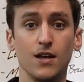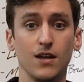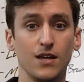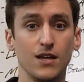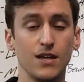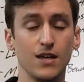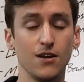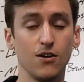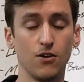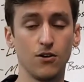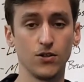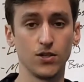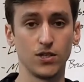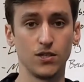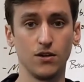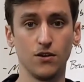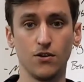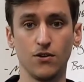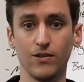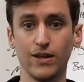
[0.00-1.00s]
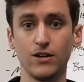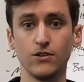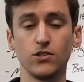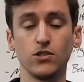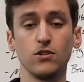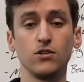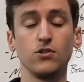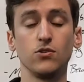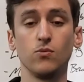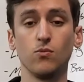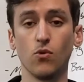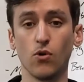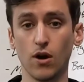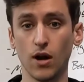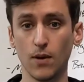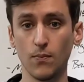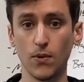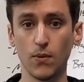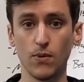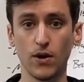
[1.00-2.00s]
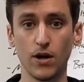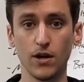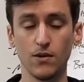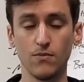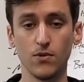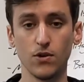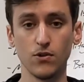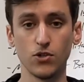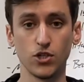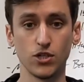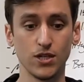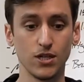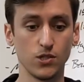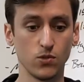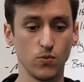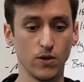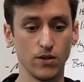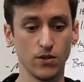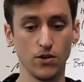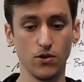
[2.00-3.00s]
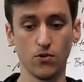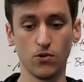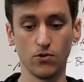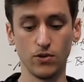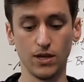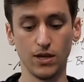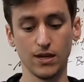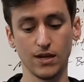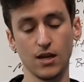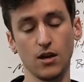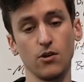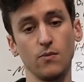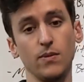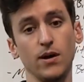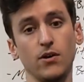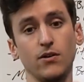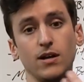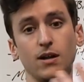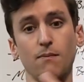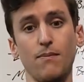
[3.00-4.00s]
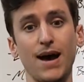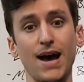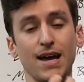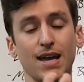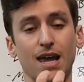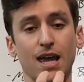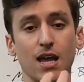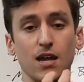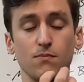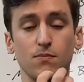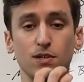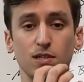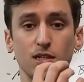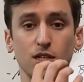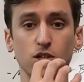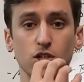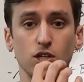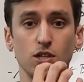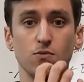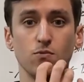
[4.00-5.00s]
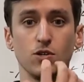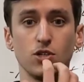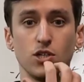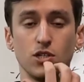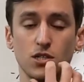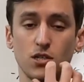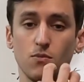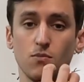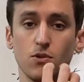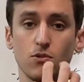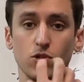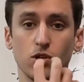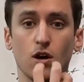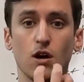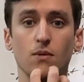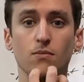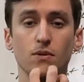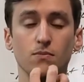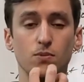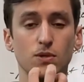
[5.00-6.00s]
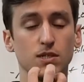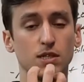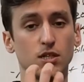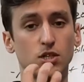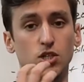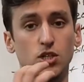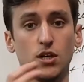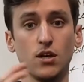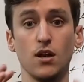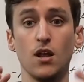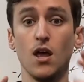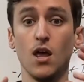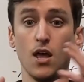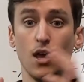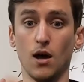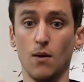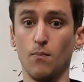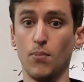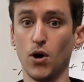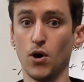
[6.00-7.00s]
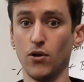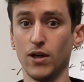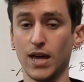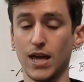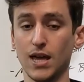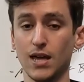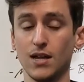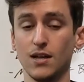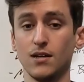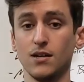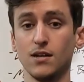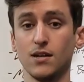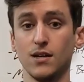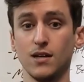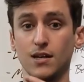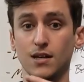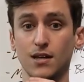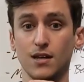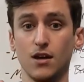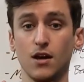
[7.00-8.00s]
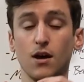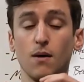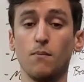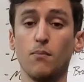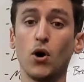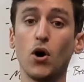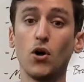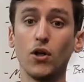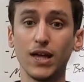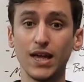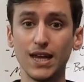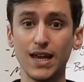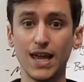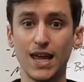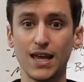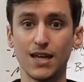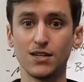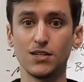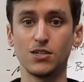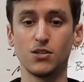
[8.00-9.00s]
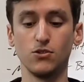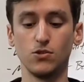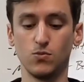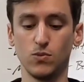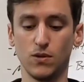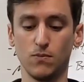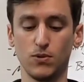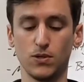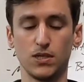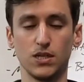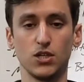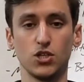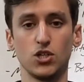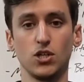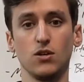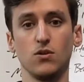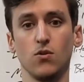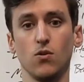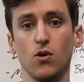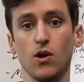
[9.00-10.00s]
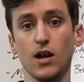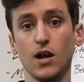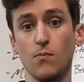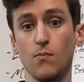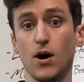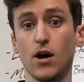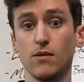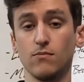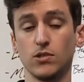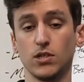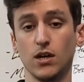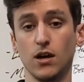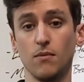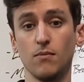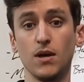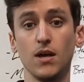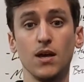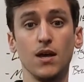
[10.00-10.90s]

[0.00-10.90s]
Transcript: It also allows you to do more upper body motions, whether you're holding a kettlebell in a backhand position, which is the most common position, a ball in hand, position, or a bottoms up.